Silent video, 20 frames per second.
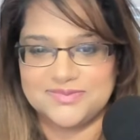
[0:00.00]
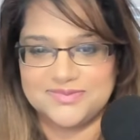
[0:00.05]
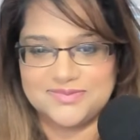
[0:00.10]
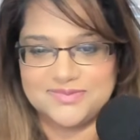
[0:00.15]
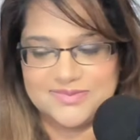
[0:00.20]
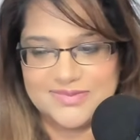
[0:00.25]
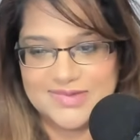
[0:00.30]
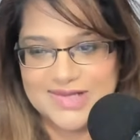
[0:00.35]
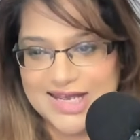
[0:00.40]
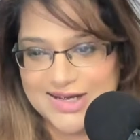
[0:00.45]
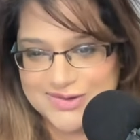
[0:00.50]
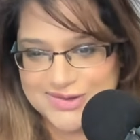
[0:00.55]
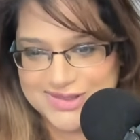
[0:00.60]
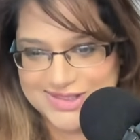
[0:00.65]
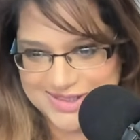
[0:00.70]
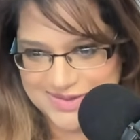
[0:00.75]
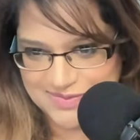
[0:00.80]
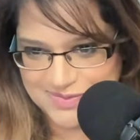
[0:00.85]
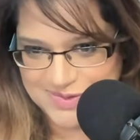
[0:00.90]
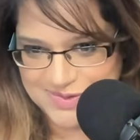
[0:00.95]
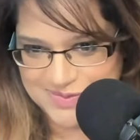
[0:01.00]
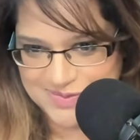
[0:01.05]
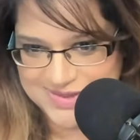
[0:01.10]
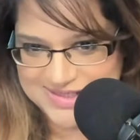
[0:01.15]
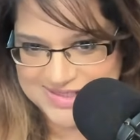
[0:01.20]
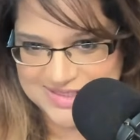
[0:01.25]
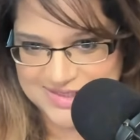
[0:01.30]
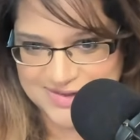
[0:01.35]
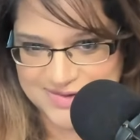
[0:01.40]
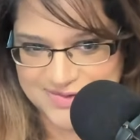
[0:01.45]
How did I mute
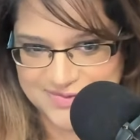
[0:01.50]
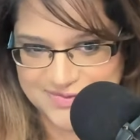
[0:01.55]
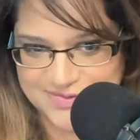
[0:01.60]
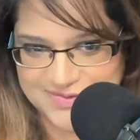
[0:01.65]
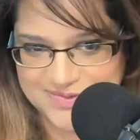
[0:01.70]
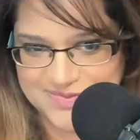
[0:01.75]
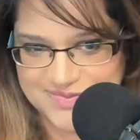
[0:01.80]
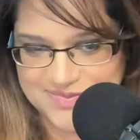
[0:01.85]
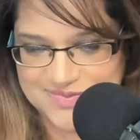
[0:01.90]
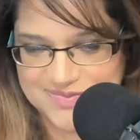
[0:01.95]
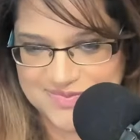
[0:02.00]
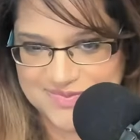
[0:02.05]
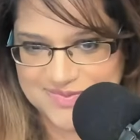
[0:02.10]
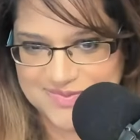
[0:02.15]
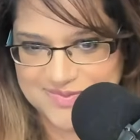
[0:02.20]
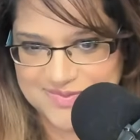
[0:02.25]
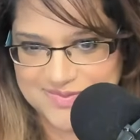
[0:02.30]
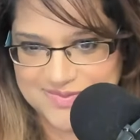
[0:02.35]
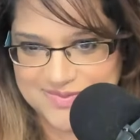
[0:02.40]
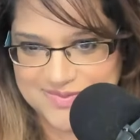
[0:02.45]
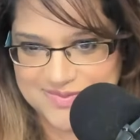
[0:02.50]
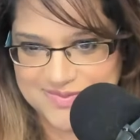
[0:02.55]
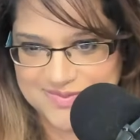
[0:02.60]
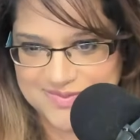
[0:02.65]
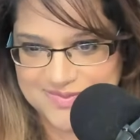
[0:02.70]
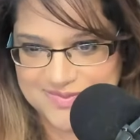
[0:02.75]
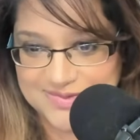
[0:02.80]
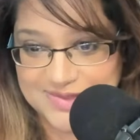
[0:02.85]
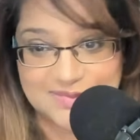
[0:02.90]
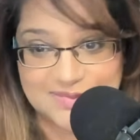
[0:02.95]
myself? Am
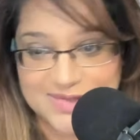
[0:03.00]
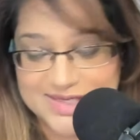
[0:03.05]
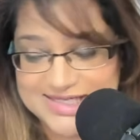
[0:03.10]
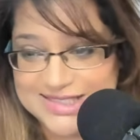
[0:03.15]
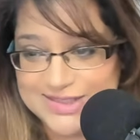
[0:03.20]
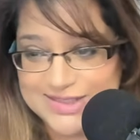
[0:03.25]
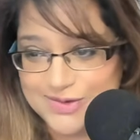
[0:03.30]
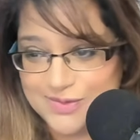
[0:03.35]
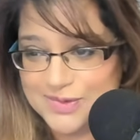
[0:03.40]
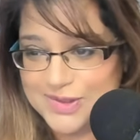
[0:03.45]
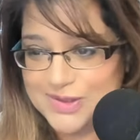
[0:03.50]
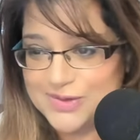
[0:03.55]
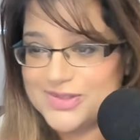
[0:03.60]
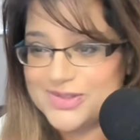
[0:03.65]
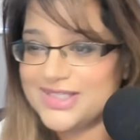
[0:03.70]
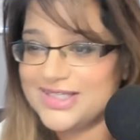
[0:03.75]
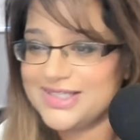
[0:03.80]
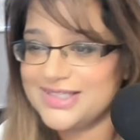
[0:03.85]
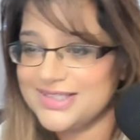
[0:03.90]
I still muted?